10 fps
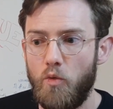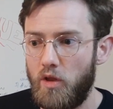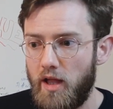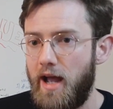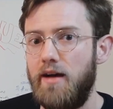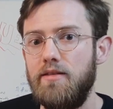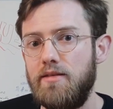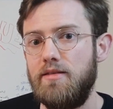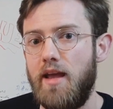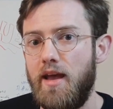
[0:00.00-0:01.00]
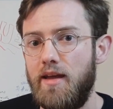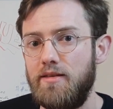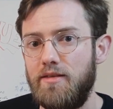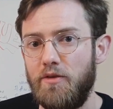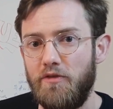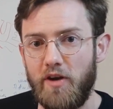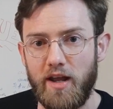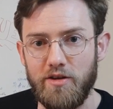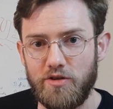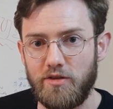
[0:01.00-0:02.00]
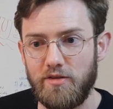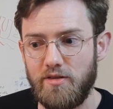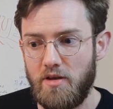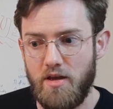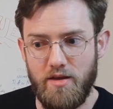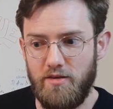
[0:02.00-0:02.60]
Well, I understand the financials,